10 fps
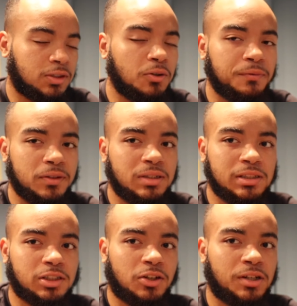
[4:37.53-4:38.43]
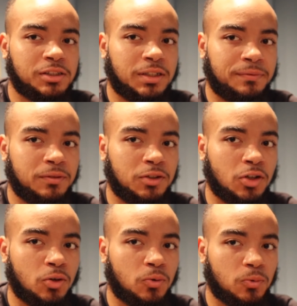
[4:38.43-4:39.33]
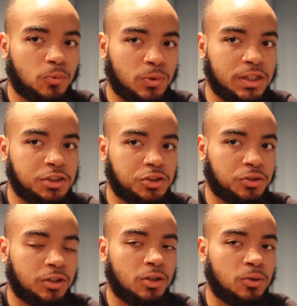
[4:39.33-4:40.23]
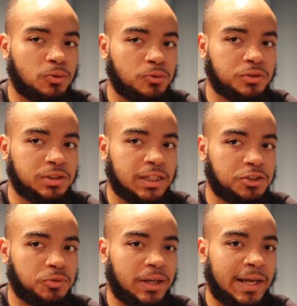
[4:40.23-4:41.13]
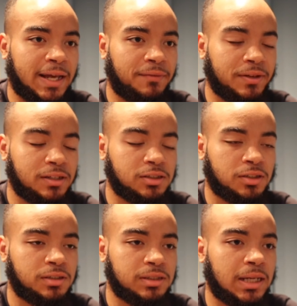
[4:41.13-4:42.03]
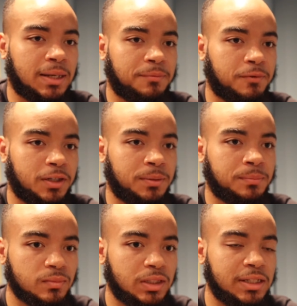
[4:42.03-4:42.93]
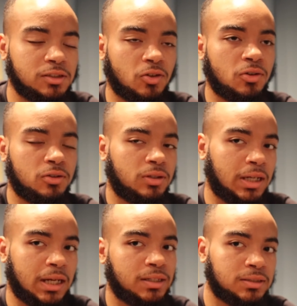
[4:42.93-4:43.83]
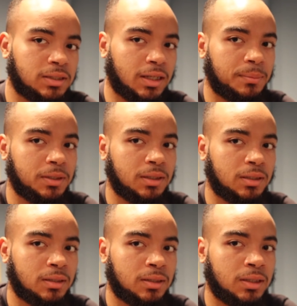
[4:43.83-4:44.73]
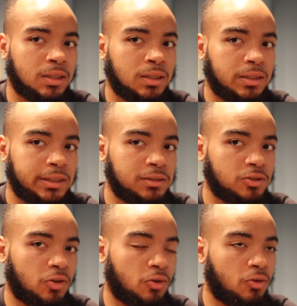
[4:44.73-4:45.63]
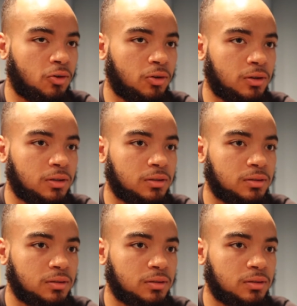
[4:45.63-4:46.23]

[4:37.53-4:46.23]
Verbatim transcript: don't feel discouraged if you don't reach your goals that you have in a certain time frame. It's all on God's timing. It's all